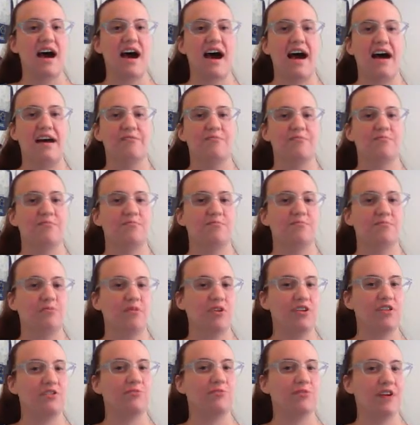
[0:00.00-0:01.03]
I
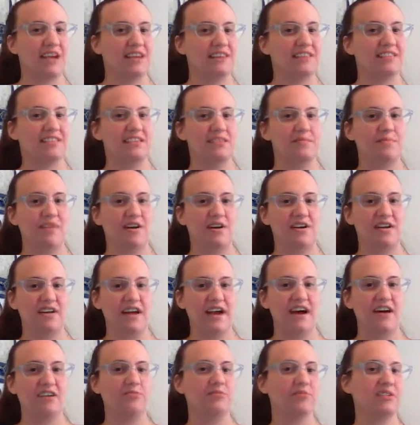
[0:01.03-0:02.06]
want to rank them on
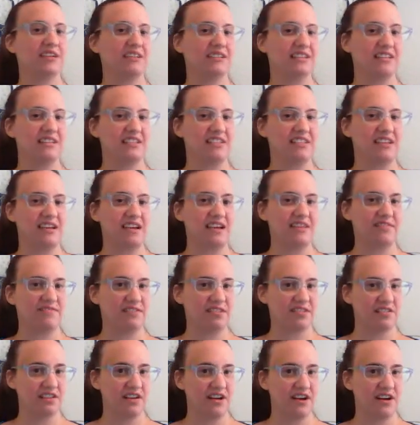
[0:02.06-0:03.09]
how realistic I
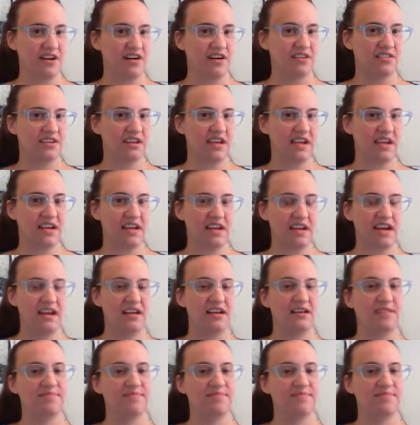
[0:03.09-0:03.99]
feel they are. And